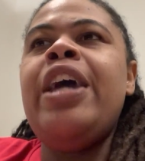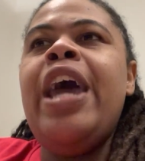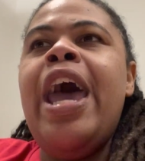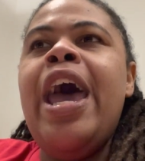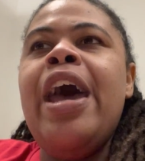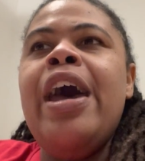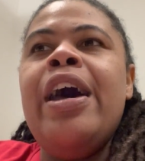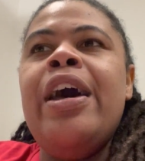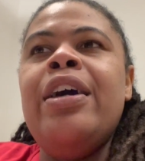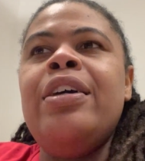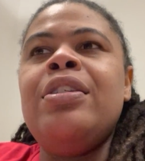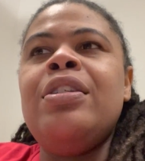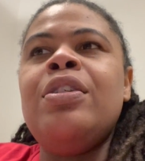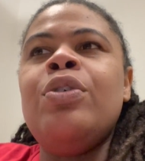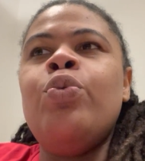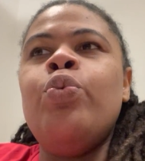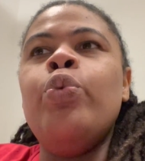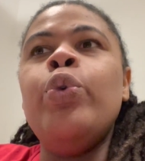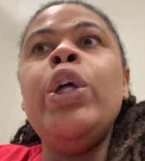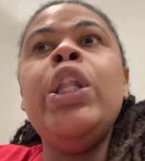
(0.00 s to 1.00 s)
has
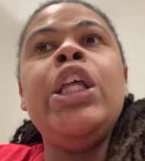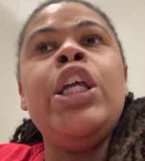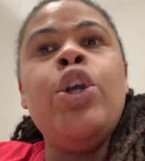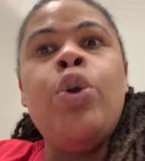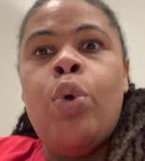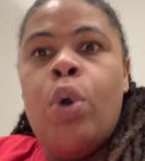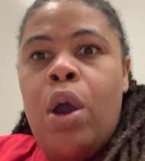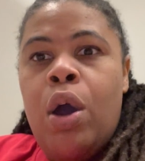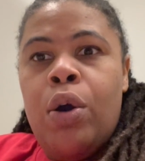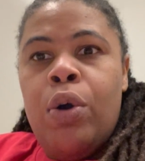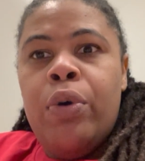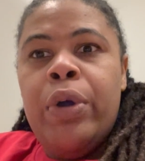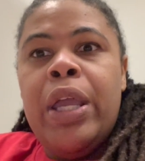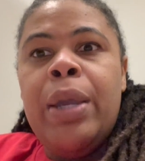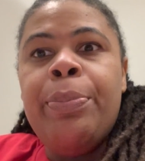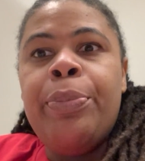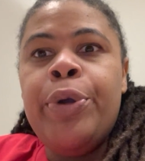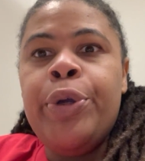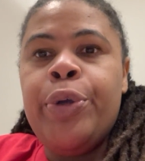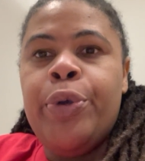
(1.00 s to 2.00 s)
really grown
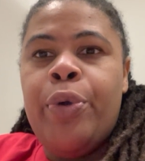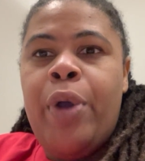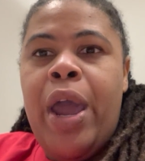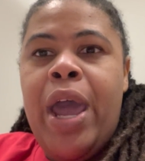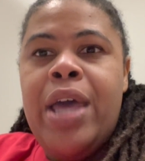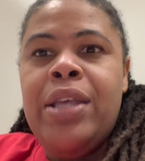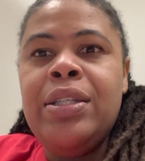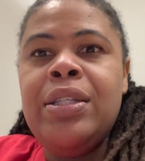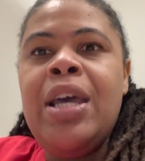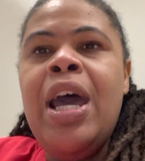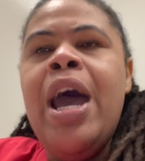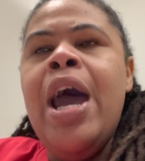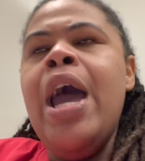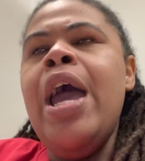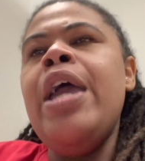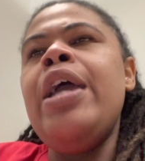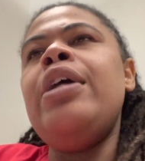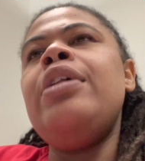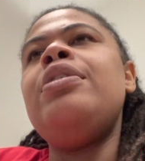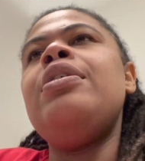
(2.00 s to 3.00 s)
and progressed
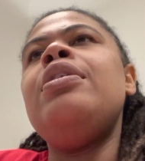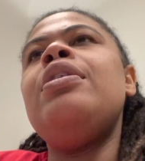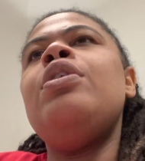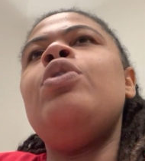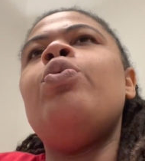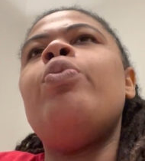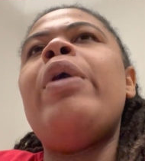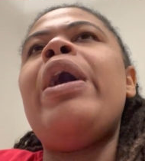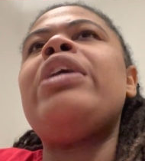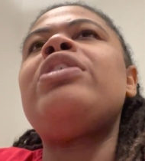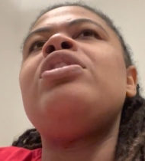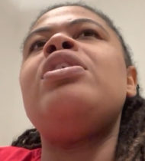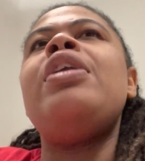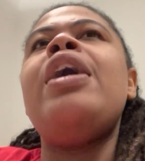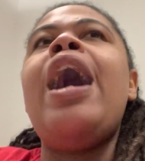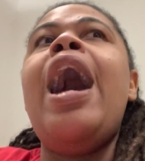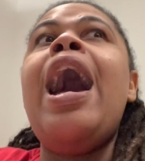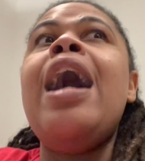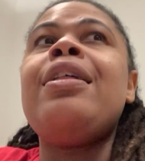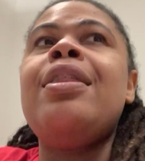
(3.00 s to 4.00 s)
into the direction
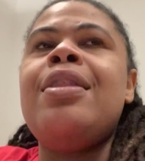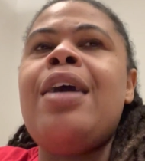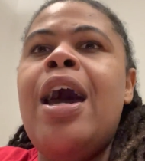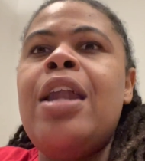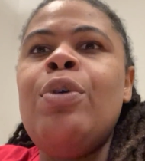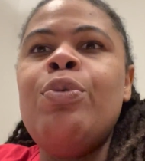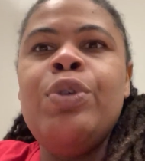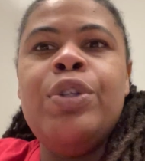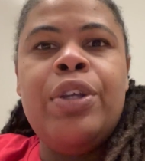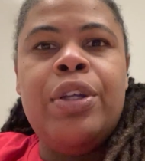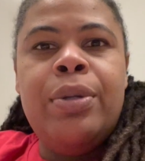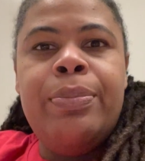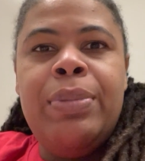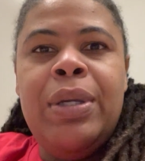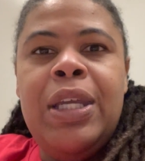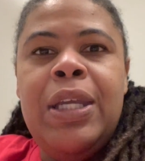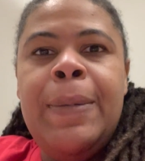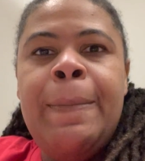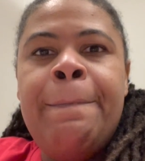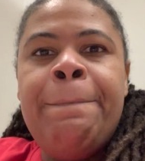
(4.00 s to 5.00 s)
that I thought it was going to
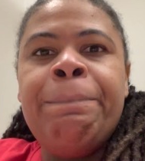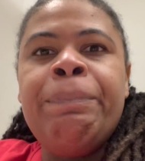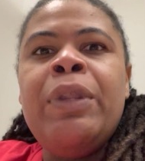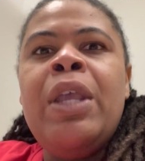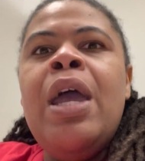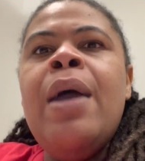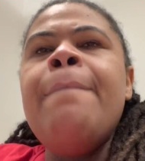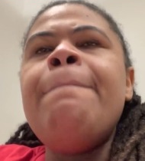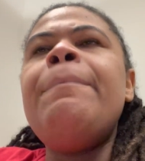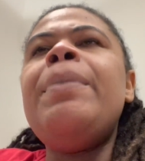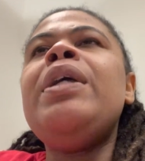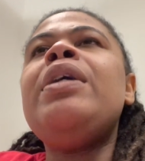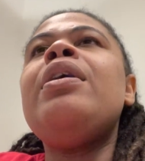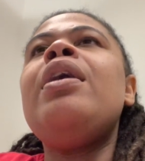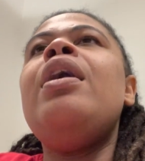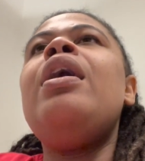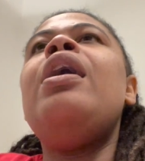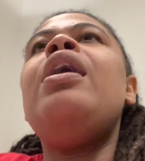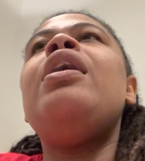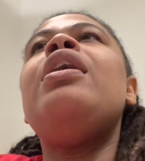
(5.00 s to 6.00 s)
be,
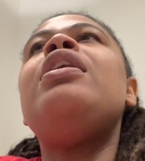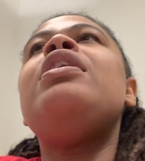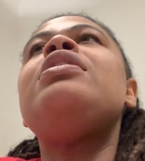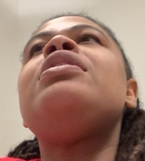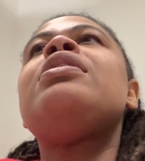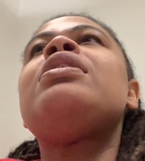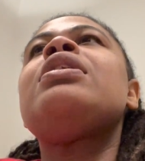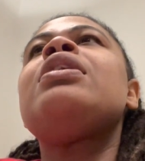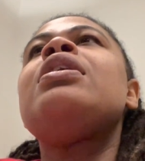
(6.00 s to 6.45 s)
because